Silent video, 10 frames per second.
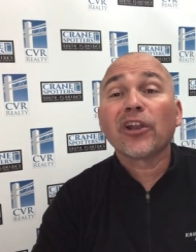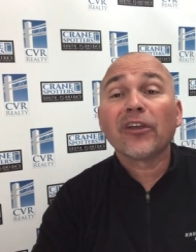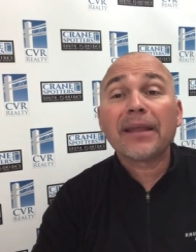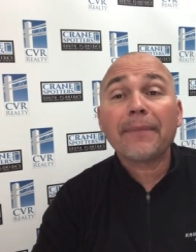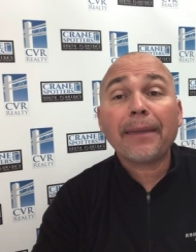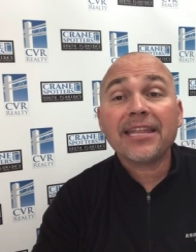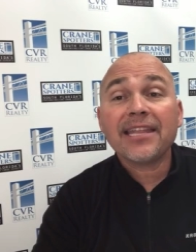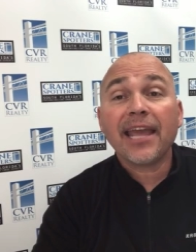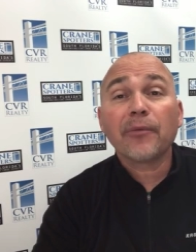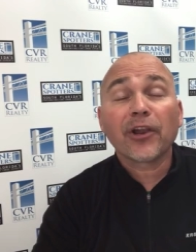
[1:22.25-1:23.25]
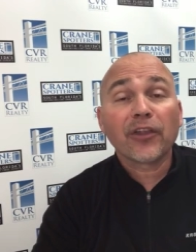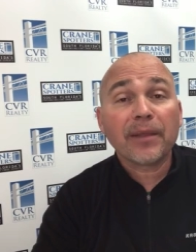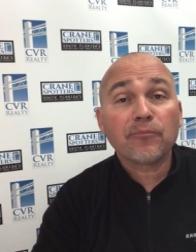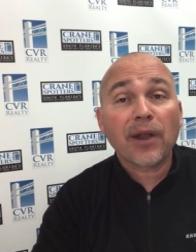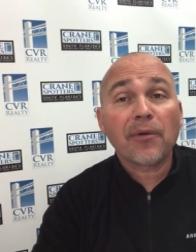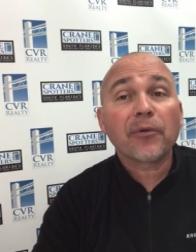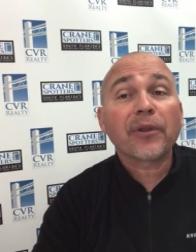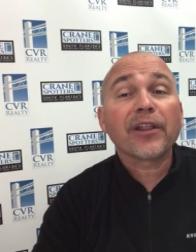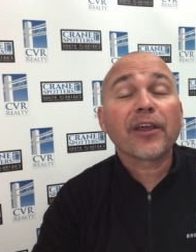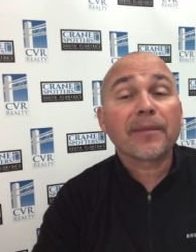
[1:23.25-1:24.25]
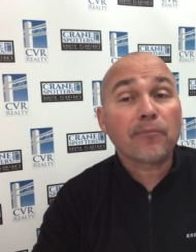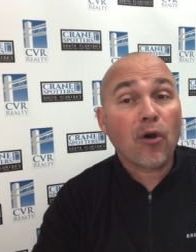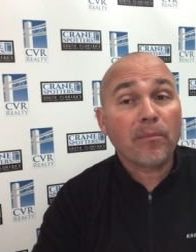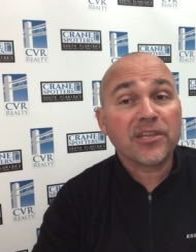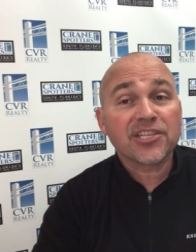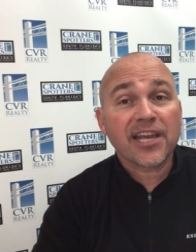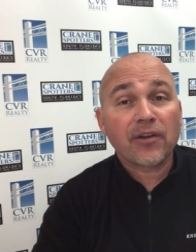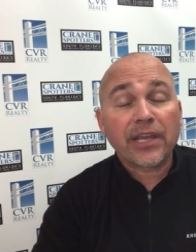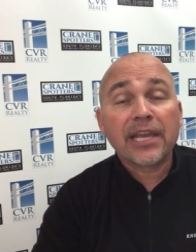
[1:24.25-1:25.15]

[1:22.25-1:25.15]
We're going to look at Miami-Dade. We're going to look at Broward. We're going to look at Palm Beach County.